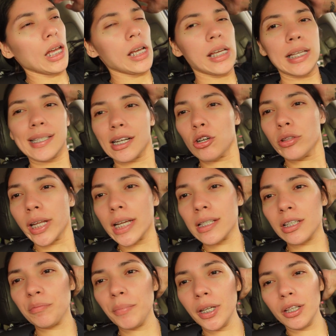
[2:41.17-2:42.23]
he's like, oh, nice
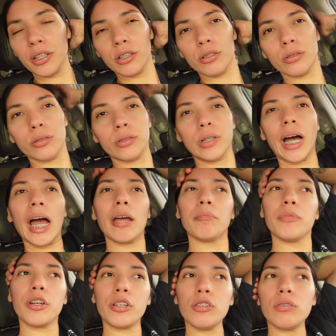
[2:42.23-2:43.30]
to meet you.
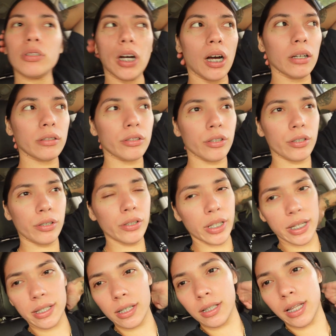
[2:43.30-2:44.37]
I'm your new doctor,
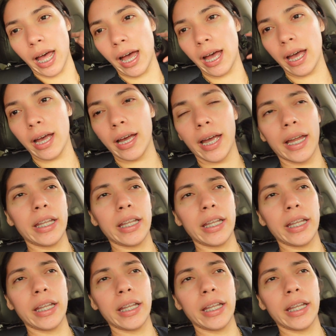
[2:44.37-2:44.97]
this and that.